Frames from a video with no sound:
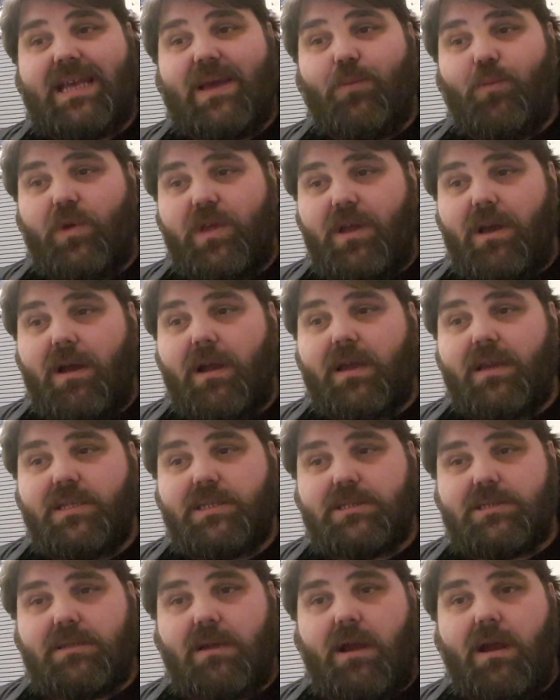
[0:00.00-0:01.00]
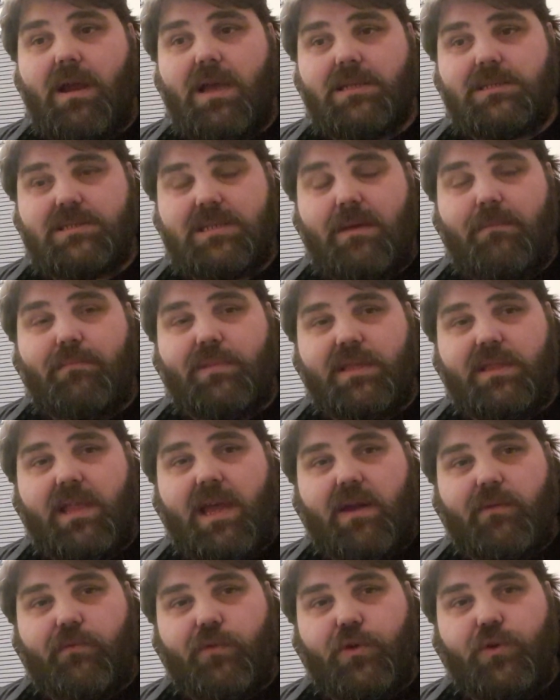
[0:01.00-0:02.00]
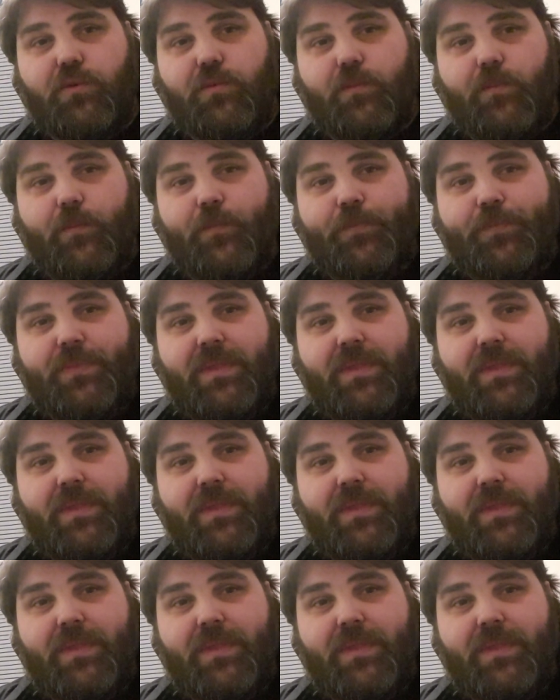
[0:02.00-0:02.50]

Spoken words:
and we are going to start assembling that room.